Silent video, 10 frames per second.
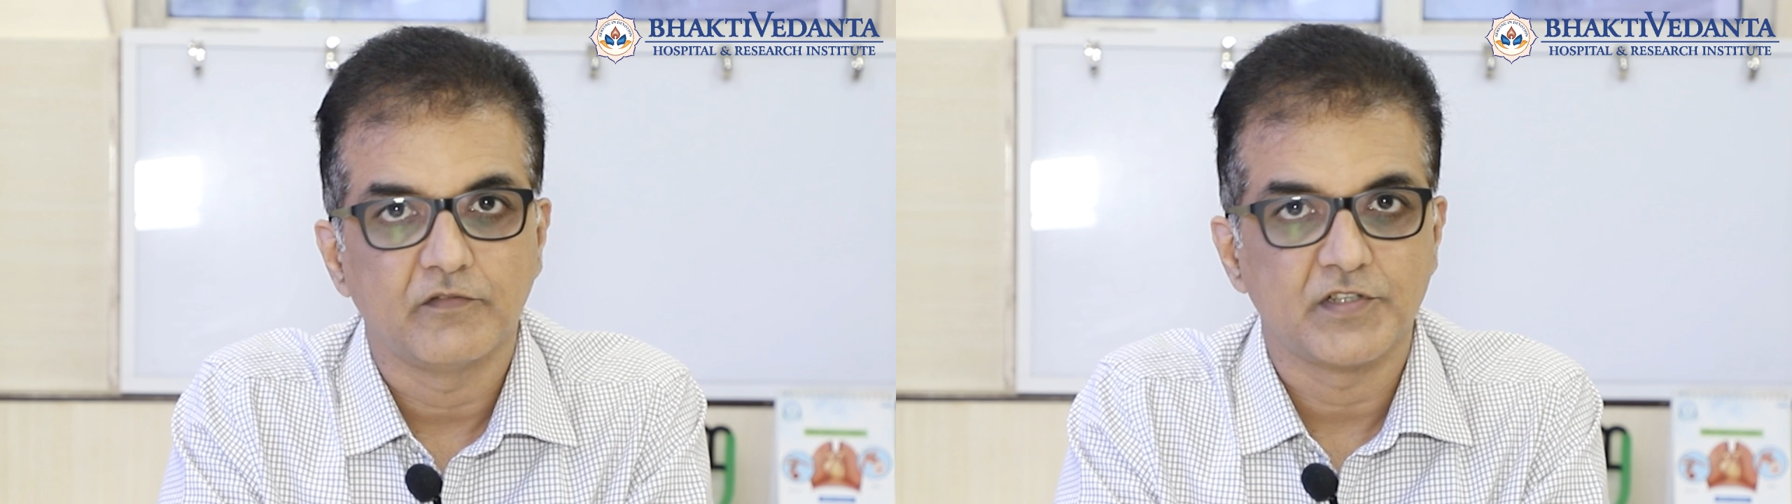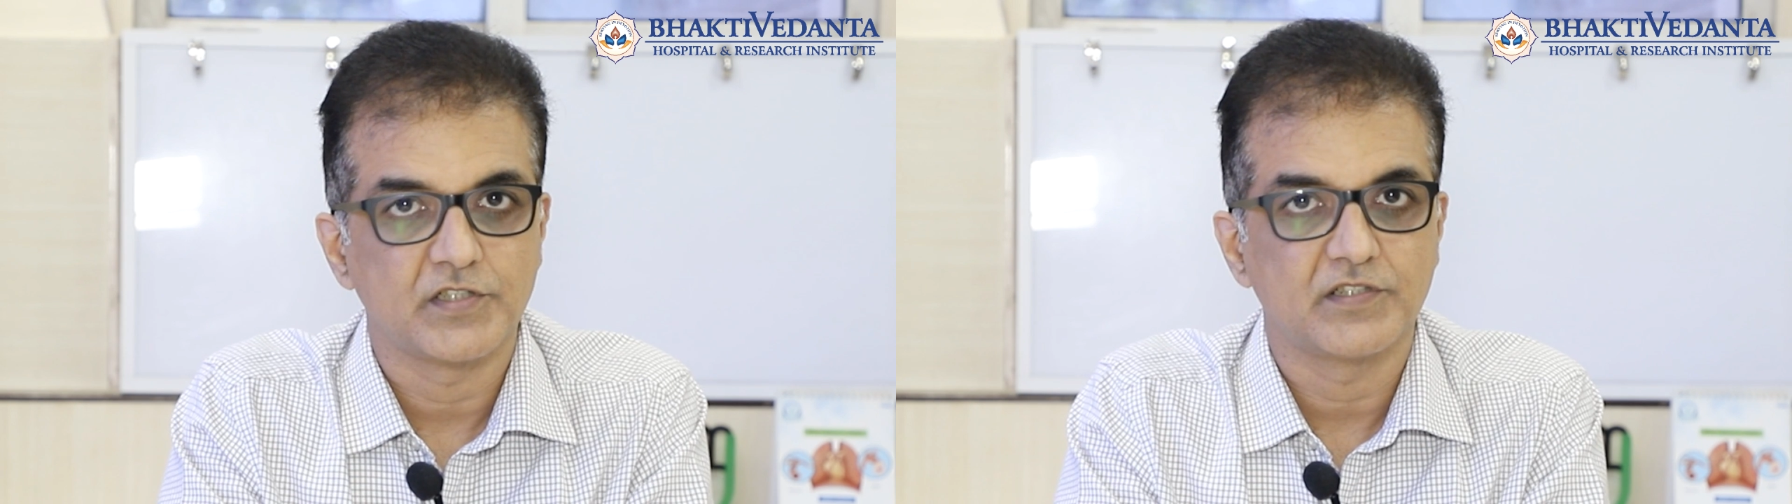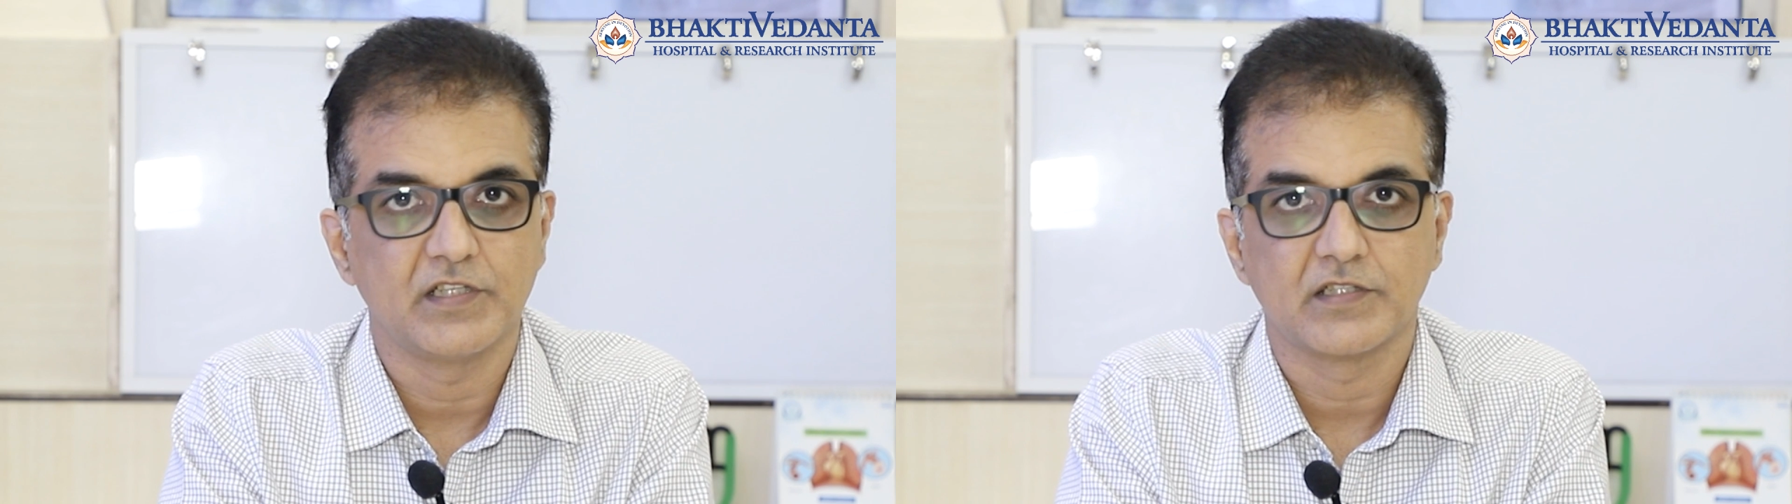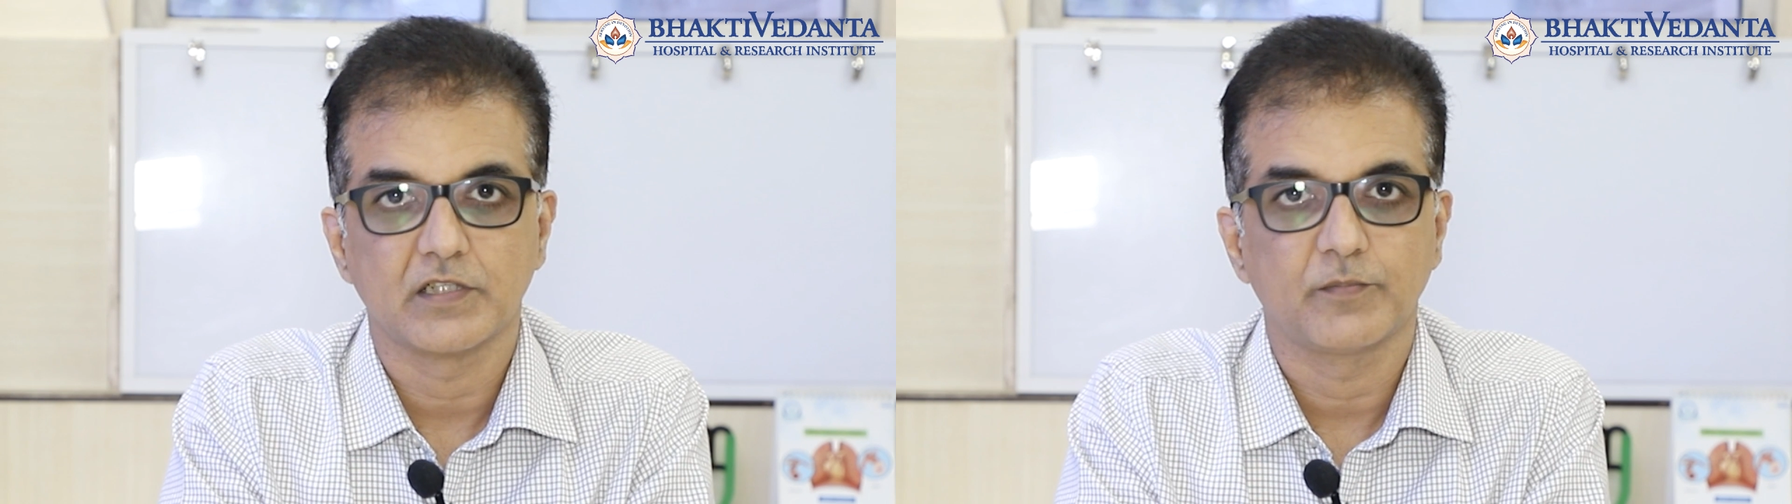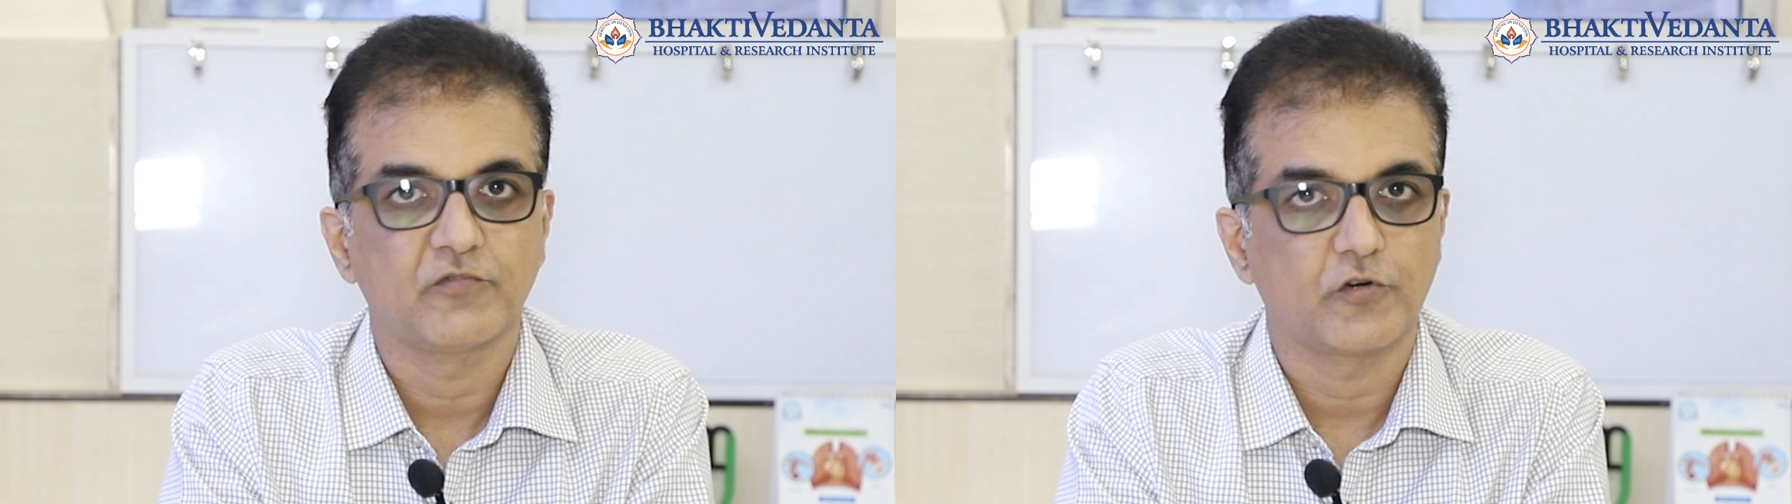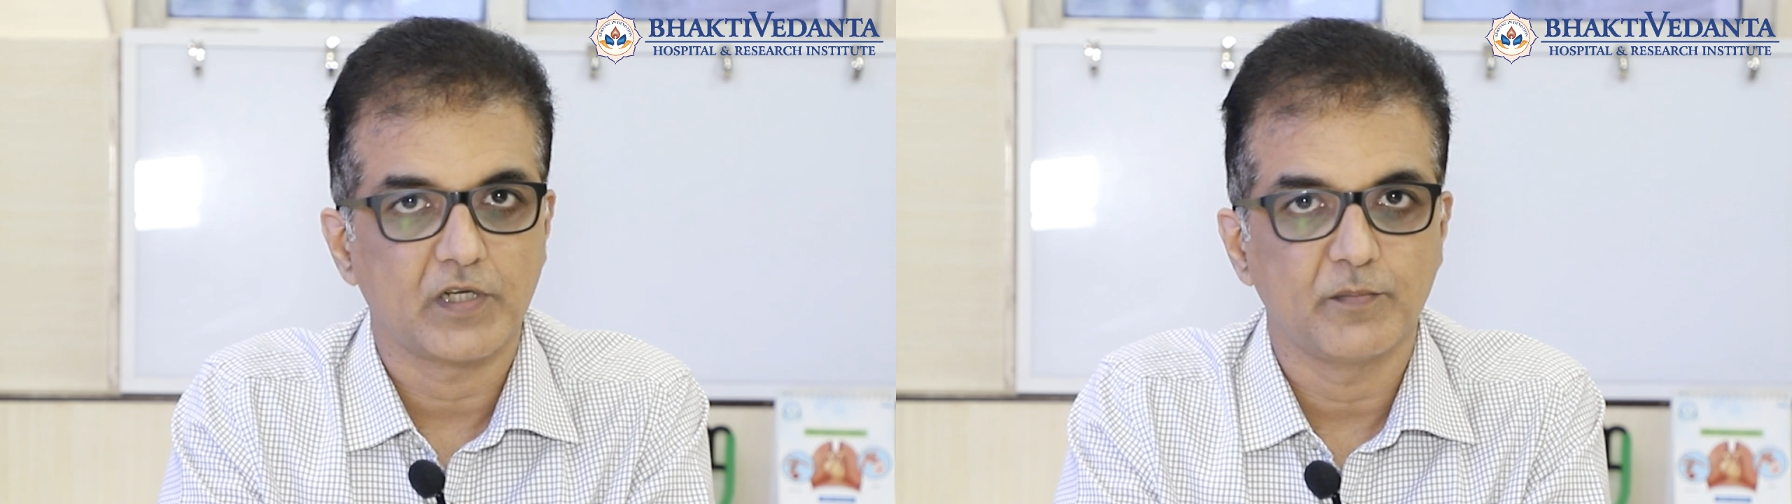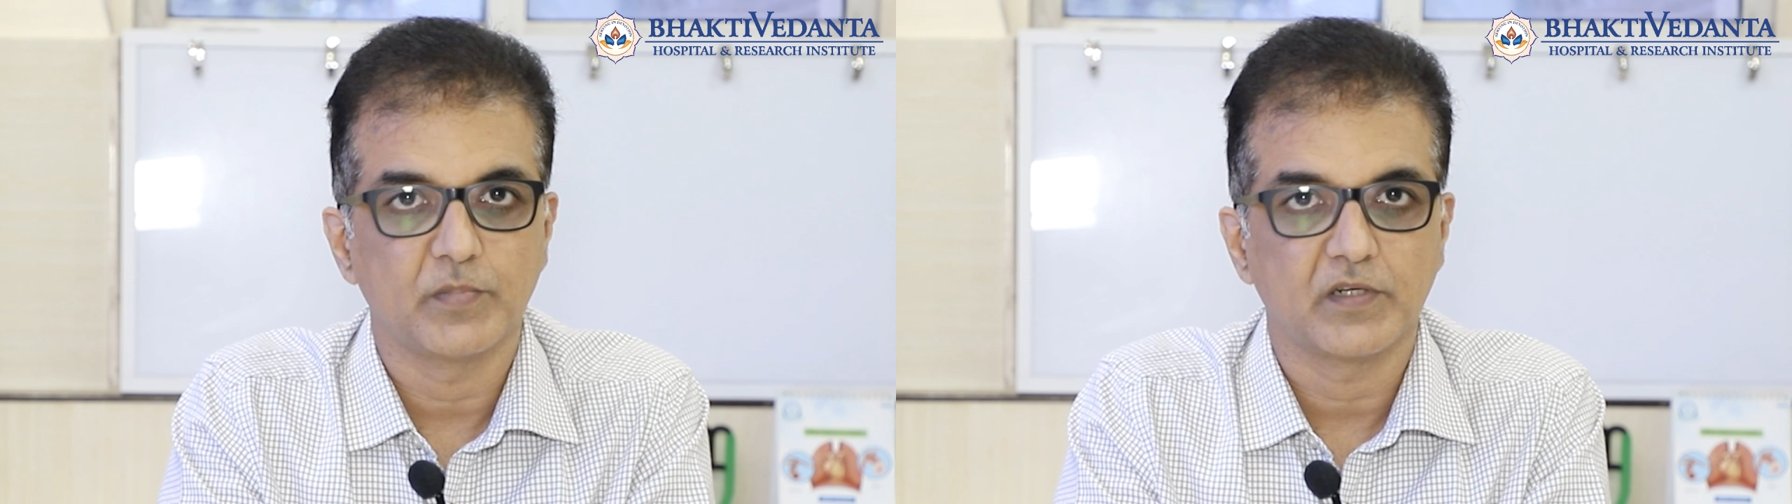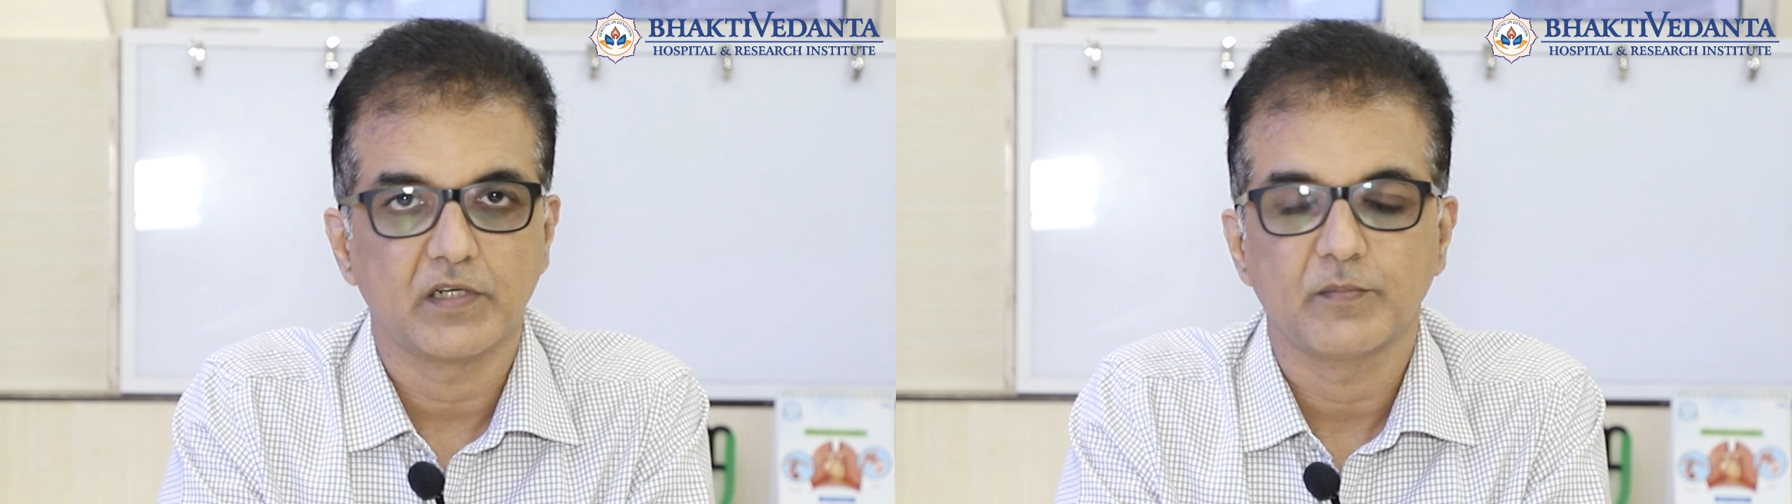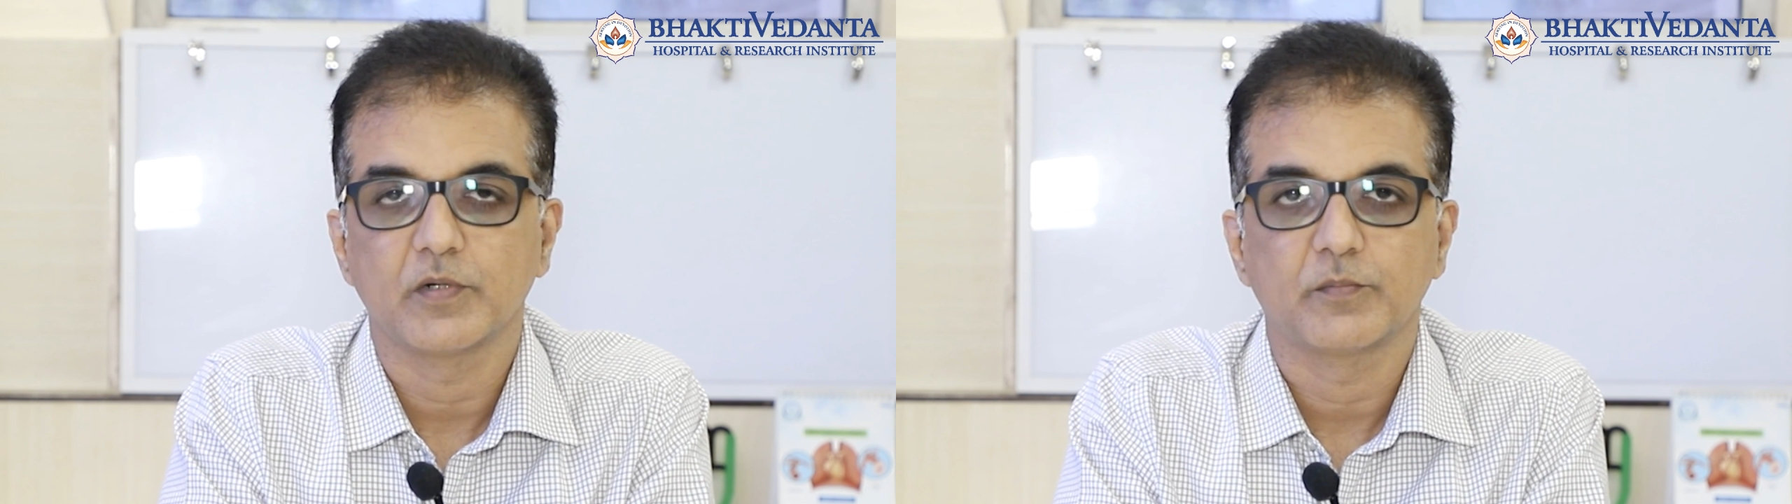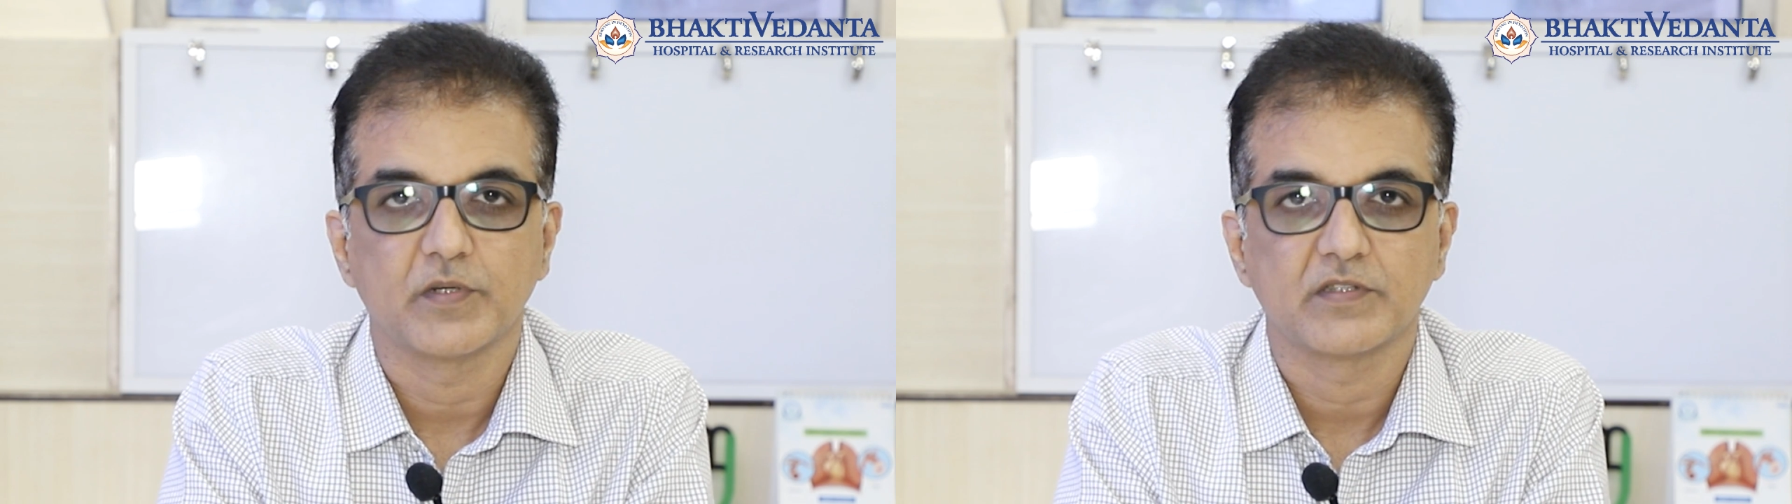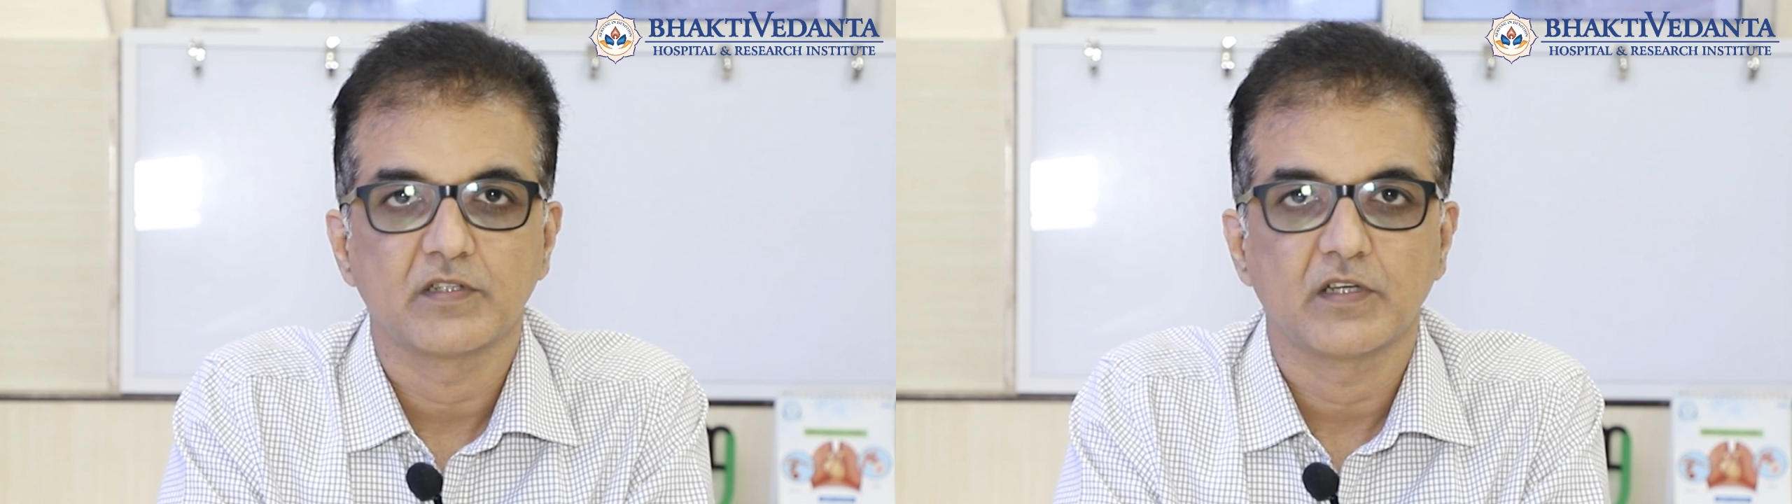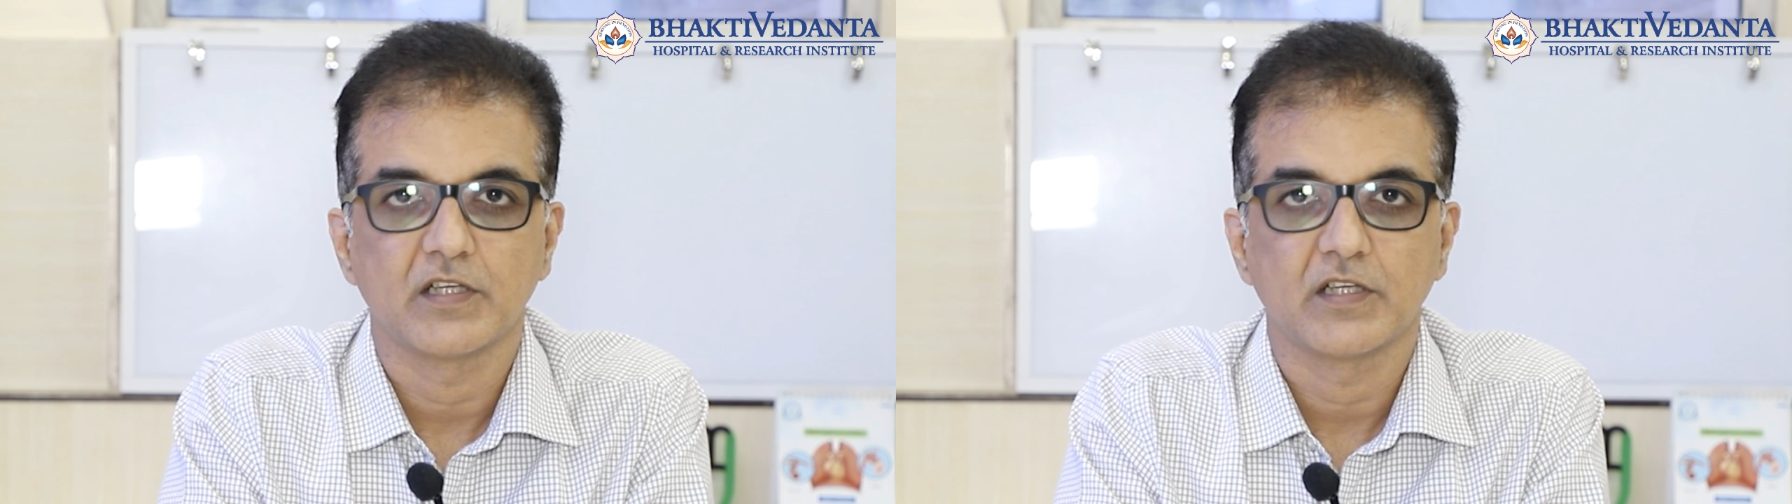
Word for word: which is disturbed for temporary purpose